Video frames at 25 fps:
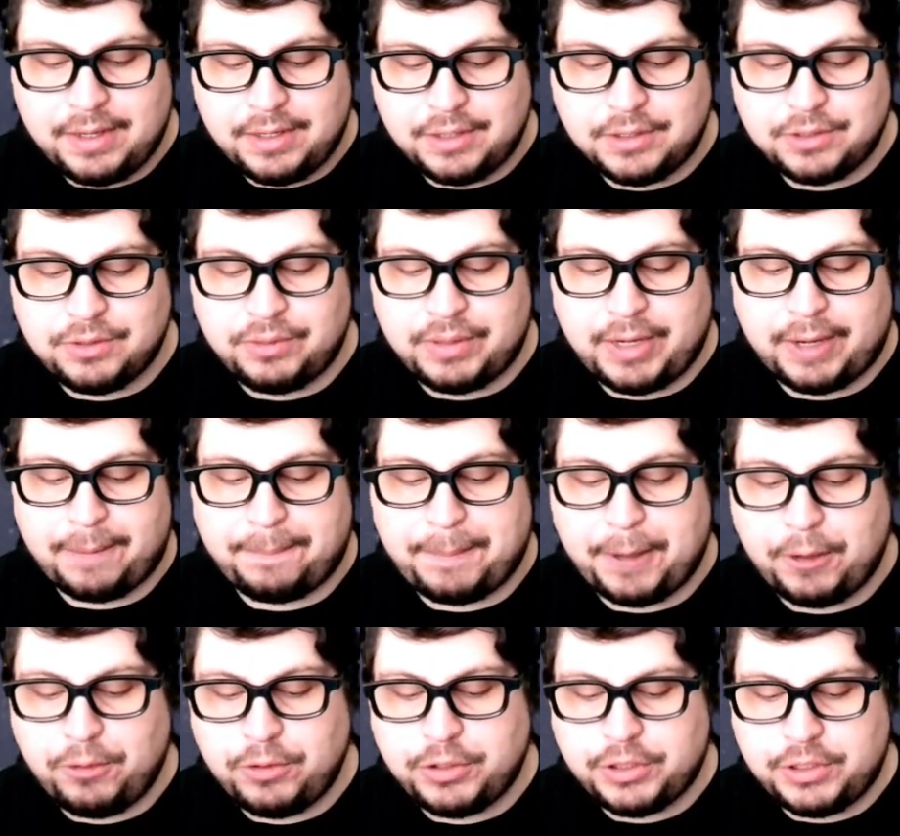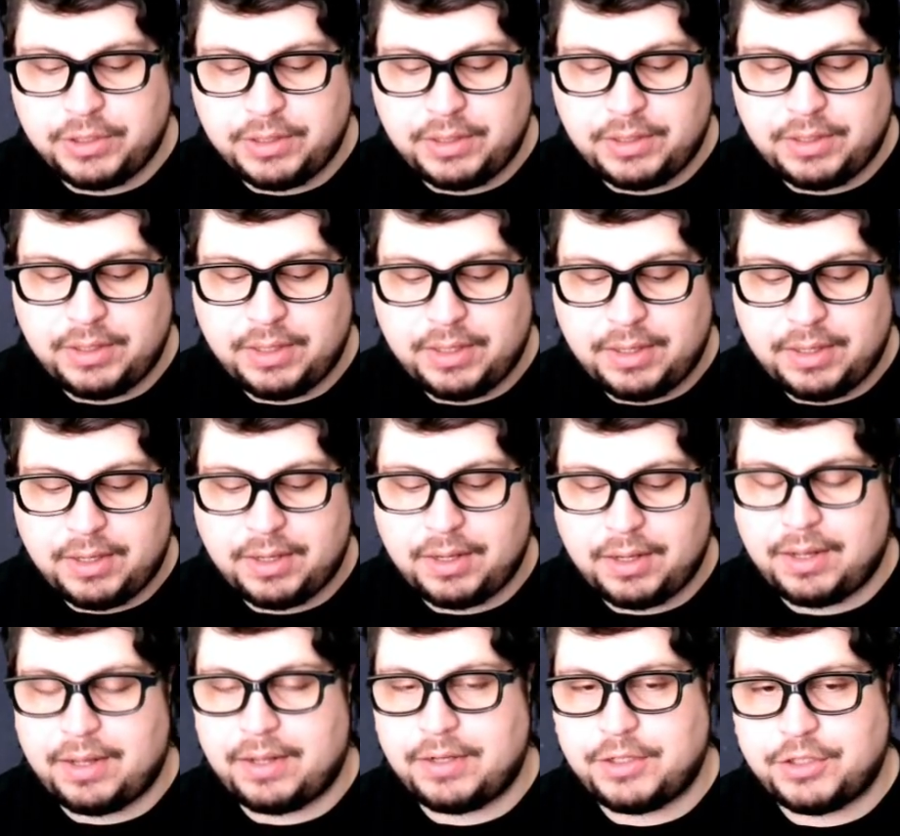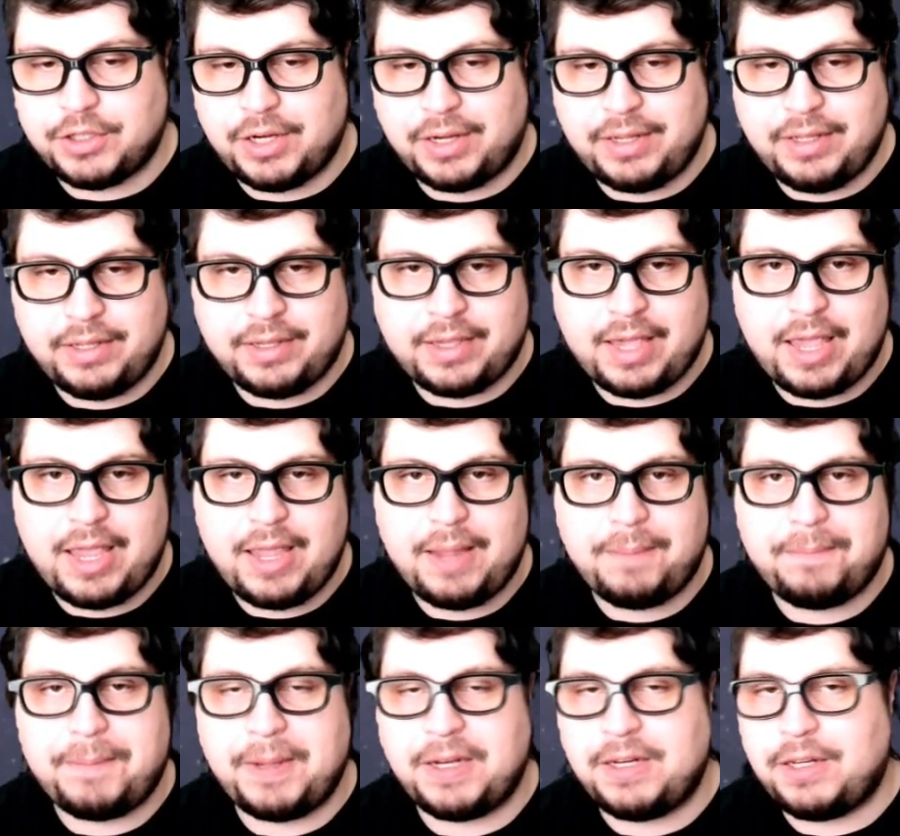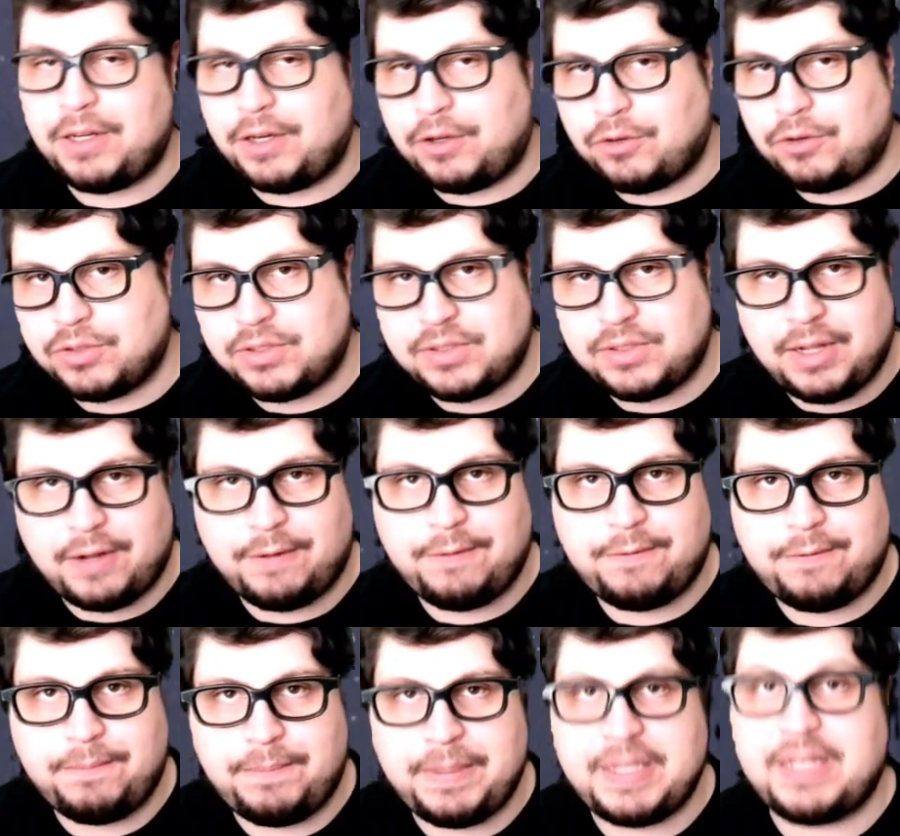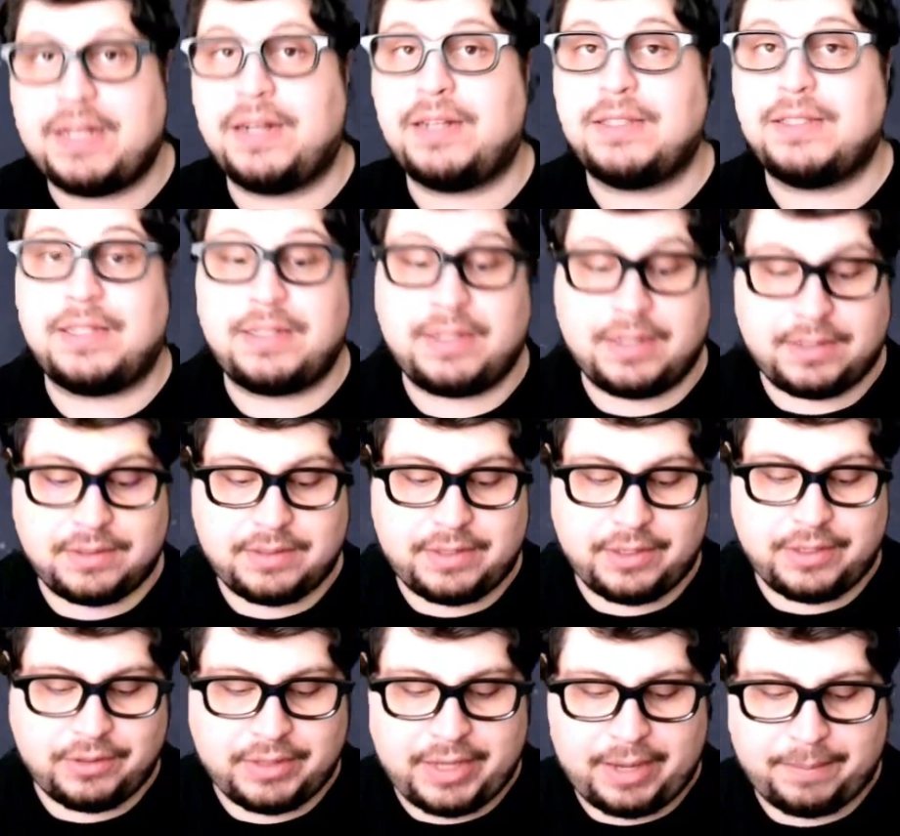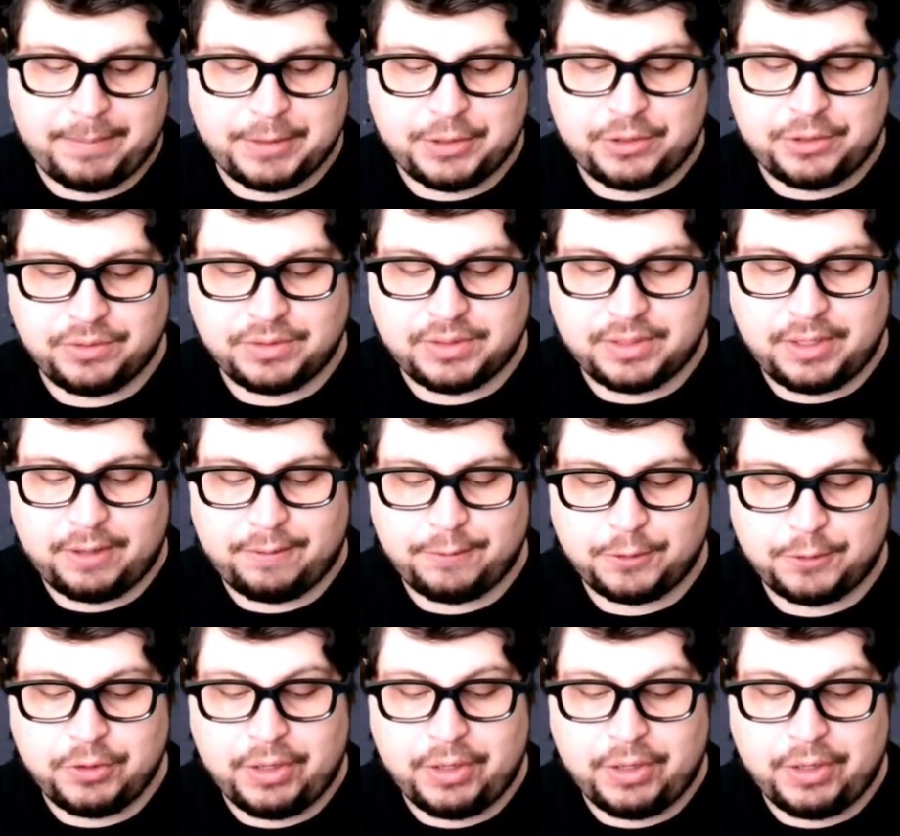So we got Potion, Giant Cape, and stuff because it does deal damage to itself.